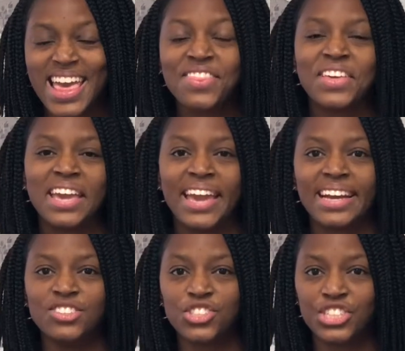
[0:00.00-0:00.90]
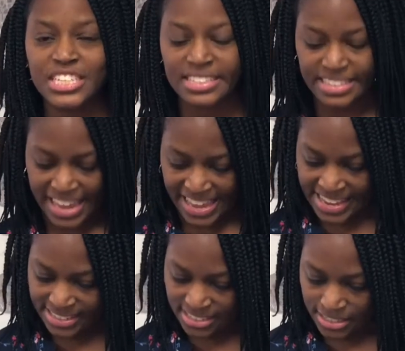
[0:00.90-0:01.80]
The answer is
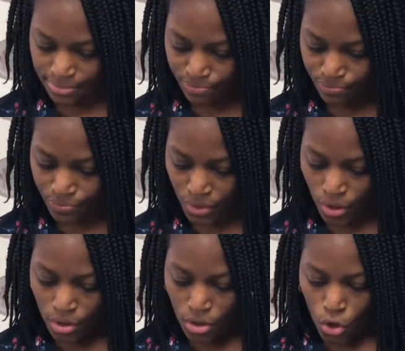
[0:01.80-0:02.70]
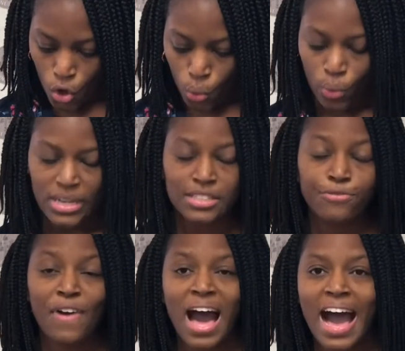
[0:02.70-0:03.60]
8. What is
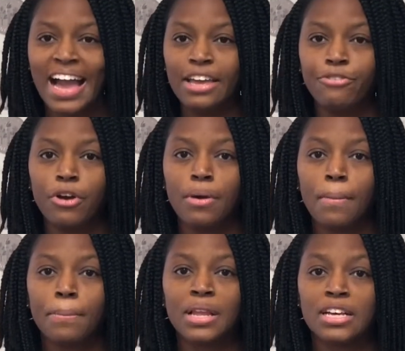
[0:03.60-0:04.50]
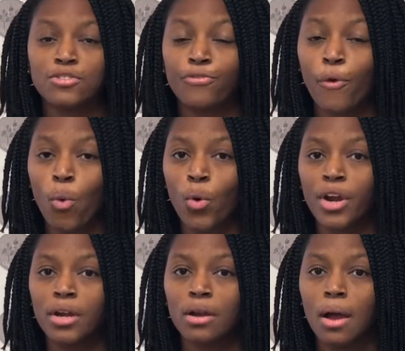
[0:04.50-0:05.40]
5 plus
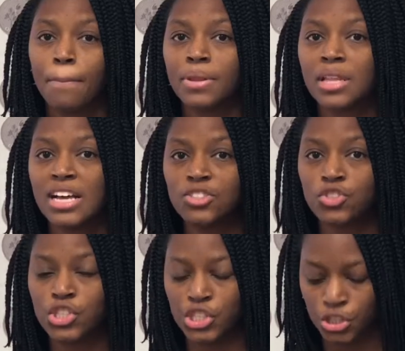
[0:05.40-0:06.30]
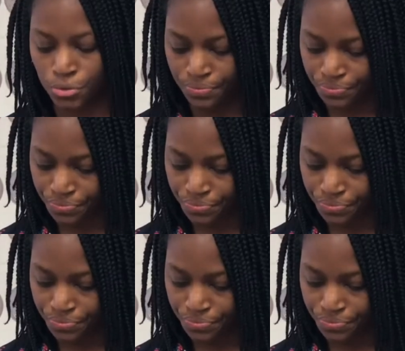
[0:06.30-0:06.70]
4 plus 2?